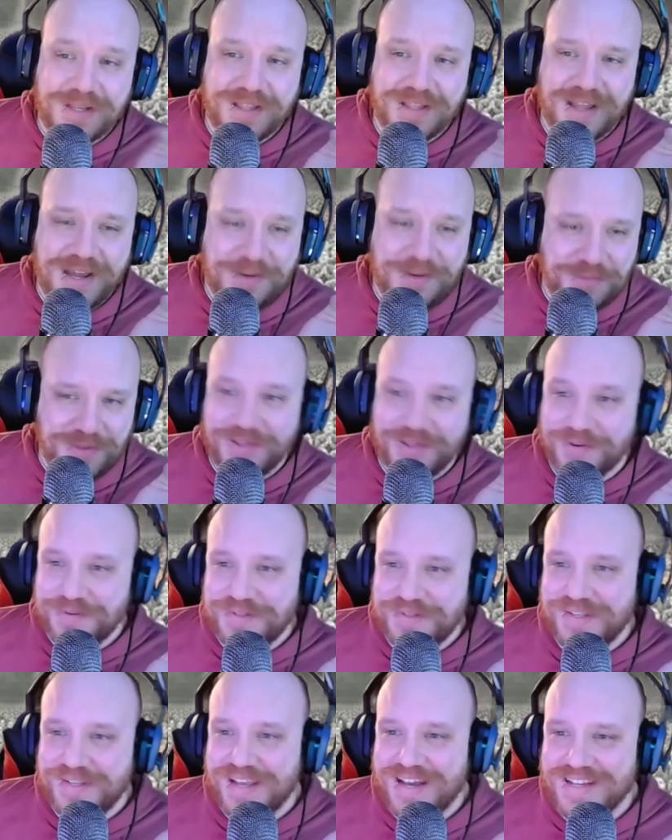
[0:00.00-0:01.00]
aligned with
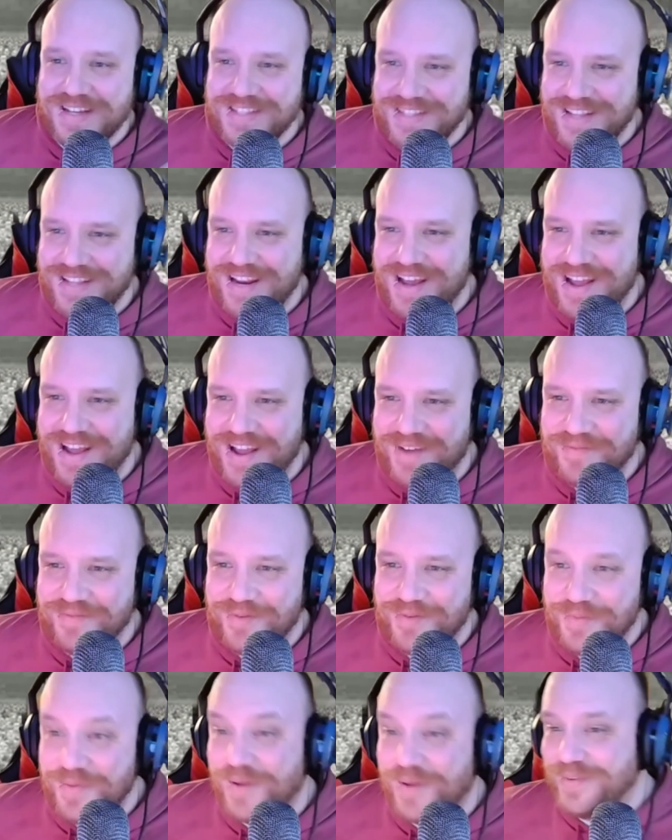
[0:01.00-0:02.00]
those guys than I am
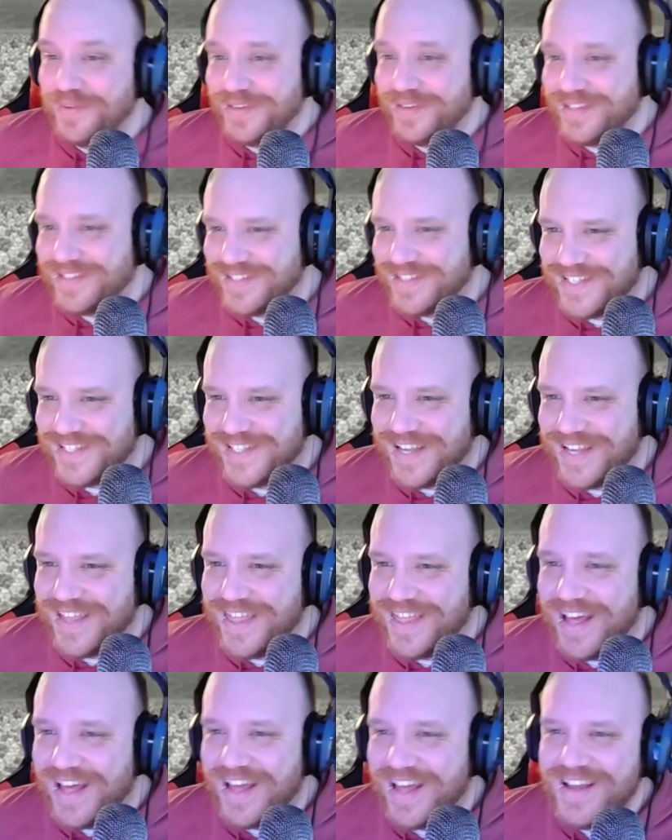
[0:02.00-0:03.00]
Republicans. Let's say
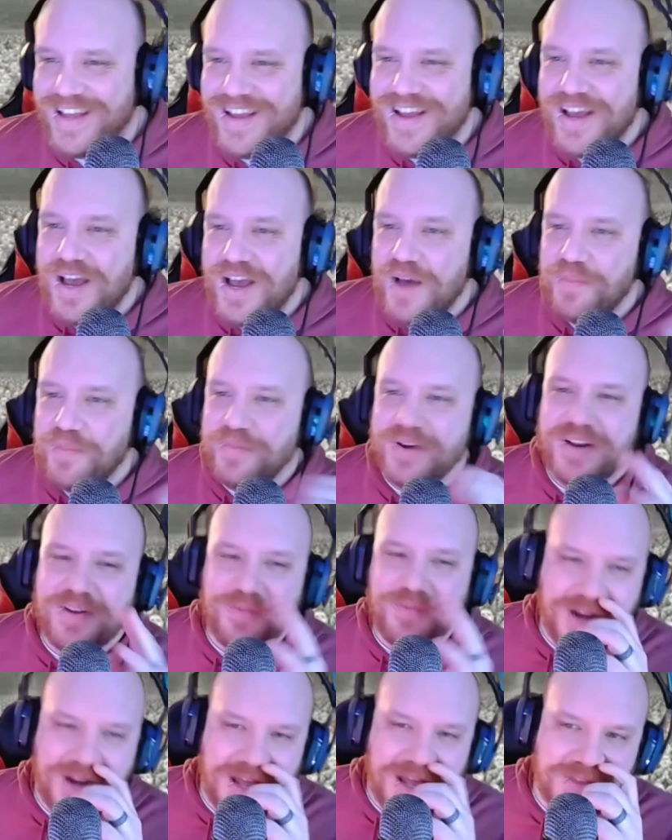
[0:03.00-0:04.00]
that. But
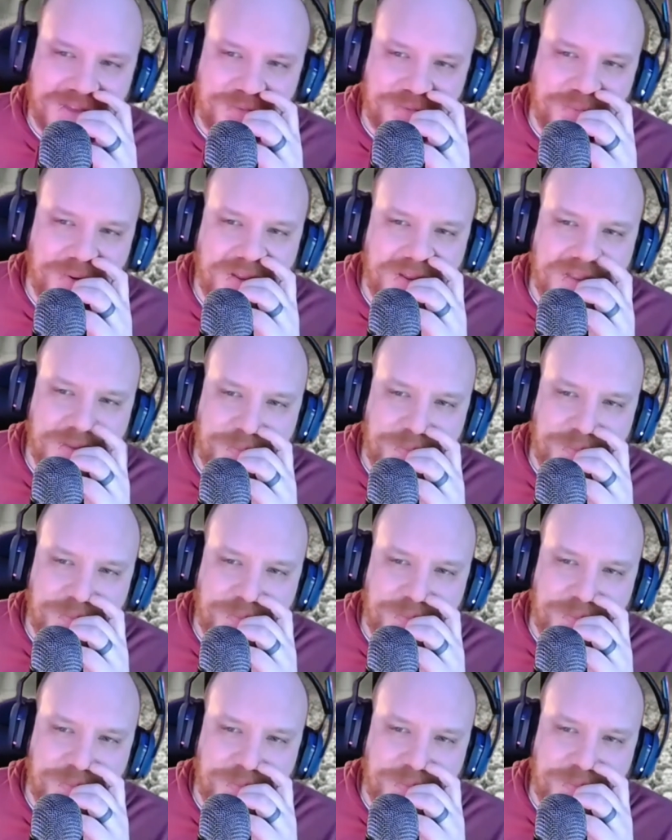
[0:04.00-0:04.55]
what the